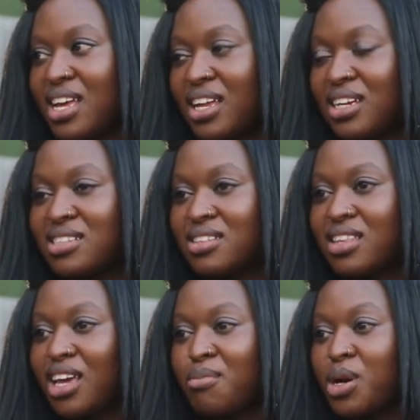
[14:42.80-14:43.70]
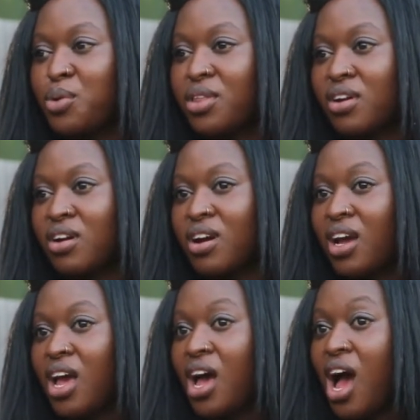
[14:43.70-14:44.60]
I need to think about whether
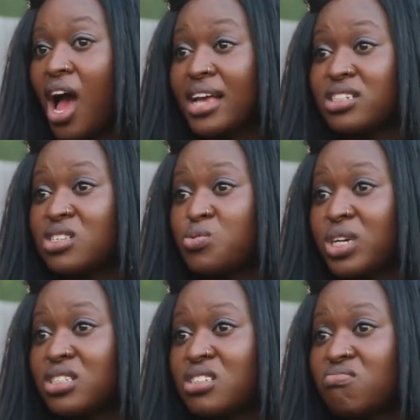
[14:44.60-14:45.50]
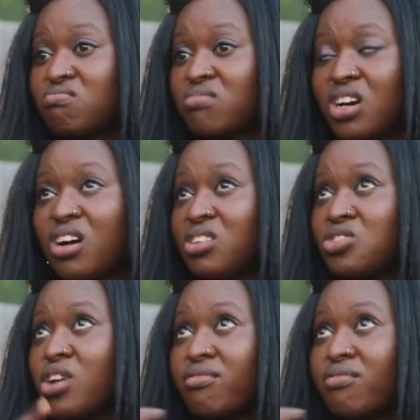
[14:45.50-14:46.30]
I just want a car to drive